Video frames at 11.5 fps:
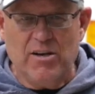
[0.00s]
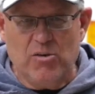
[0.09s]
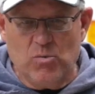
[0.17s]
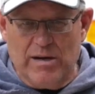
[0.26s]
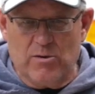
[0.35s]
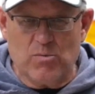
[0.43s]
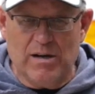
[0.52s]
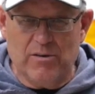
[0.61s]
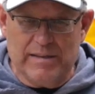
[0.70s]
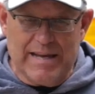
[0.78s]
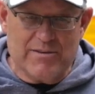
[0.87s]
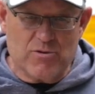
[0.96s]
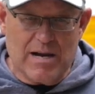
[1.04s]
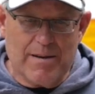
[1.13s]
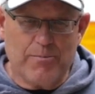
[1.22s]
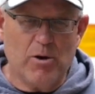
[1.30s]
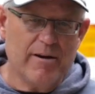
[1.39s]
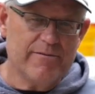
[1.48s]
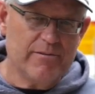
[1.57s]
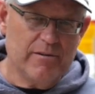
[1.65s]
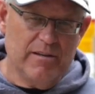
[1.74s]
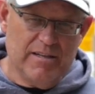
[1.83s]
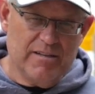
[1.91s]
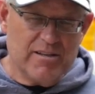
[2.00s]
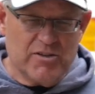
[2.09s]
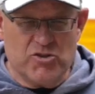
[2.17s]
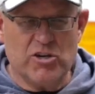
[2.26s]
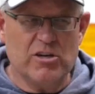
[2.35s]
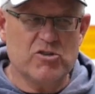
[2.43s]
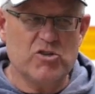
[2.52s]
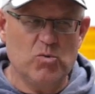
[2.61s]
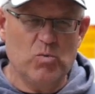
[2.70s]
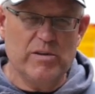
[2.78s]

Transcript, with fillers: right around that drop off in conjunction